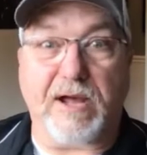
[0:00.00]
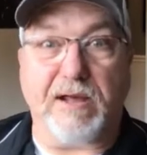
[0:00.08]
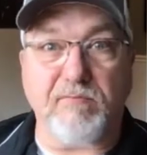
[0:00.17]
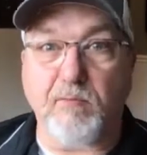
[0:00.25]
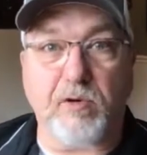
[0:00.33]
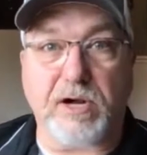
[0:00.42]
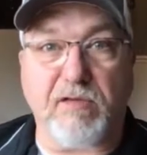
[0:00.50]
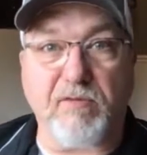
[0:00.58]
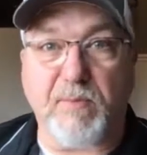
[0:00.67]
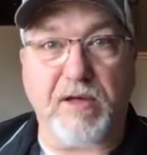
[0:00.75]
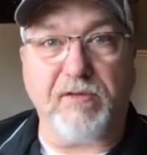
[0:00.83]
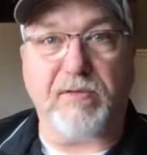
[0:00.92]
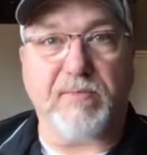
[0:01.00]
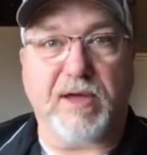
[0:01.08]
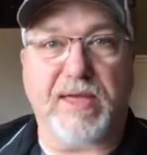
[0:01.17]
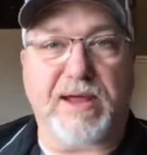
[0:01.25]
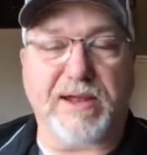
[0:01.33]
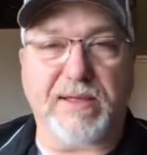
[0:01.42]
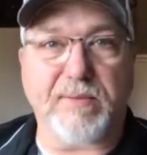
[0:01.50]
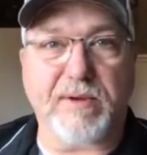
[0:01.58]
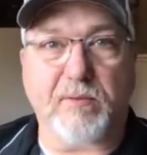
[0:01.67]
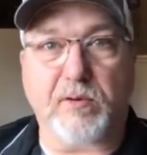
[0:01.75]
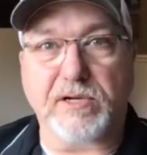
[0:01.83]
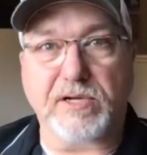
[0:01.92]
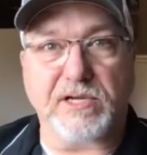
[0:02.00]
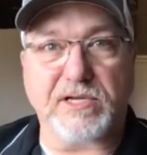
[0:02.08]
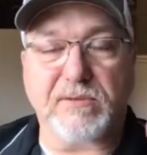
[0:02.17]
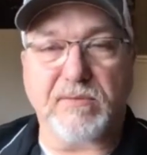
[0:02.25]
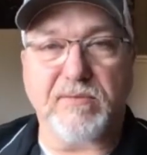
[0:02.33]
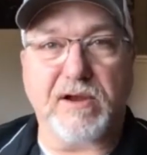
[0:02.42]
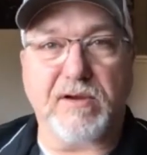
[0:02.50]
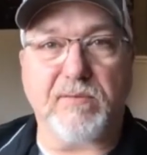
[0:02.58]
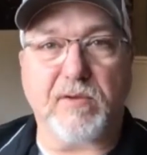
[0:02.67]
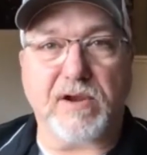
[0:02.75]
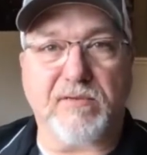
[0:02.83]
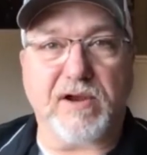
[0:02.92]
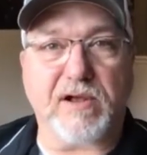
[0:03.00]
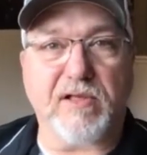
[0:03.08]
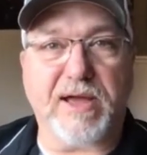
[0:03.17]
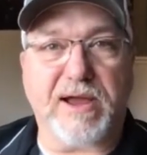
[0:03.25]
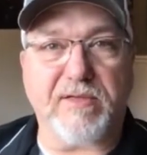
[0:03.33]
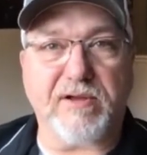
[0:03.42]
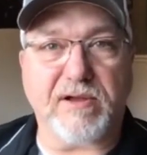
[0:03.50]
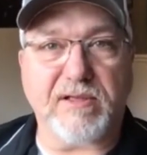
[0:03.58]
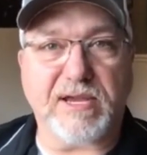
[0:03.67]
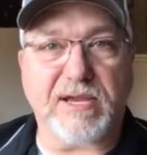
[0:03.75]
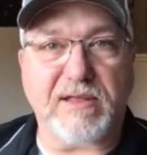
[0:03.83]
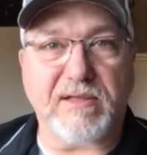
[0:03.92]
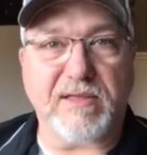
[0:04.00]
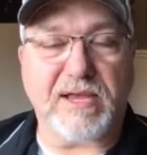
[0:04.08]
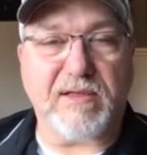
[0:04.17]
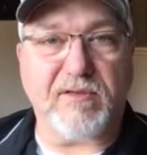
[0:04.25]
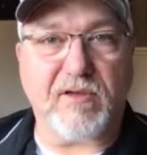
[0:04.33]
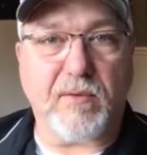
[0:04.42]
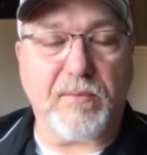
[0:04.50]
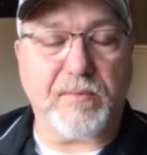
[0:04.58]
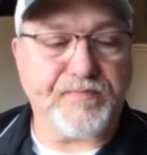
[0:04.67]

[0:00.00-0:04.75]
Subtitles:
we're not sponsored by that, but they're one of our clients here at Leading to Lean. So,